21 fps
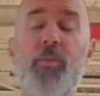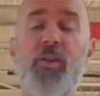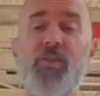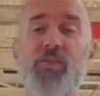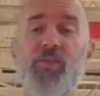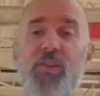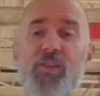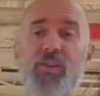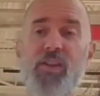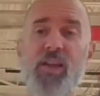
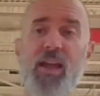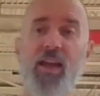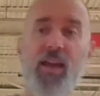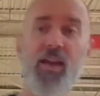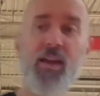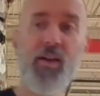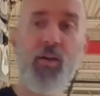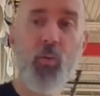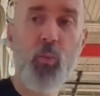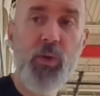
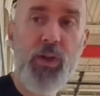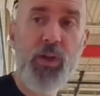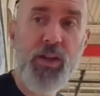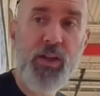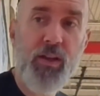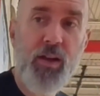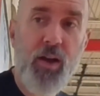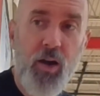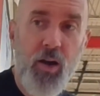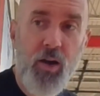Today
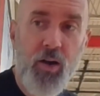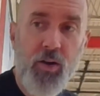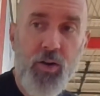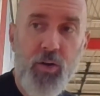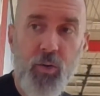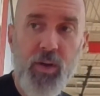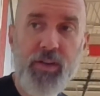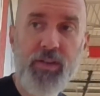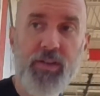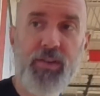we are
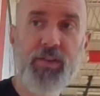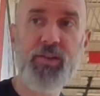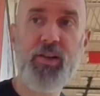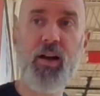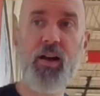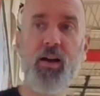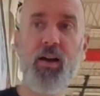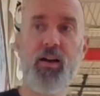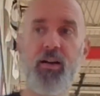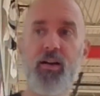going to
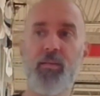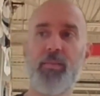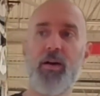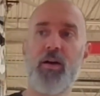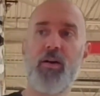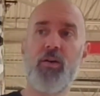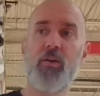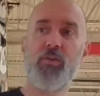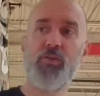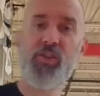talk
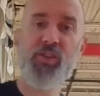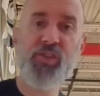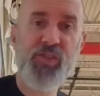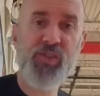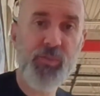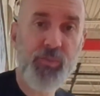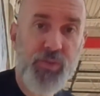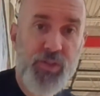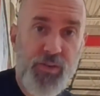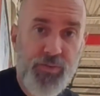about just
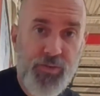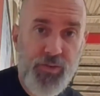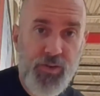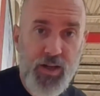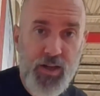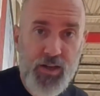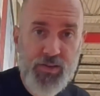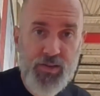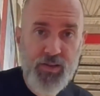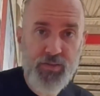some different
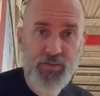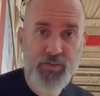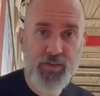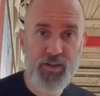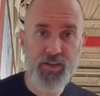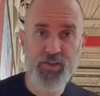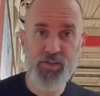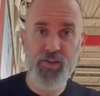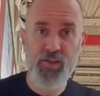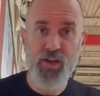
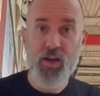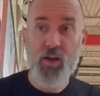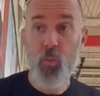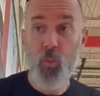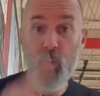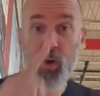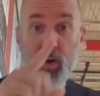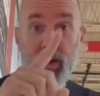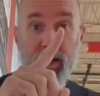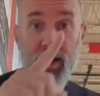activities,
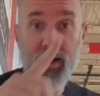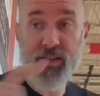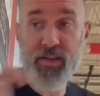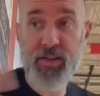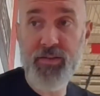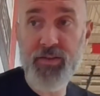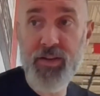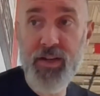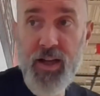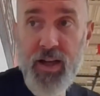one
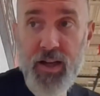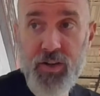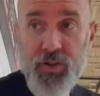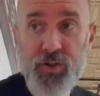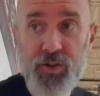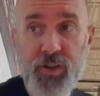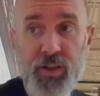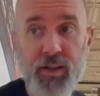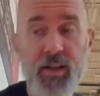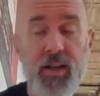activity actually,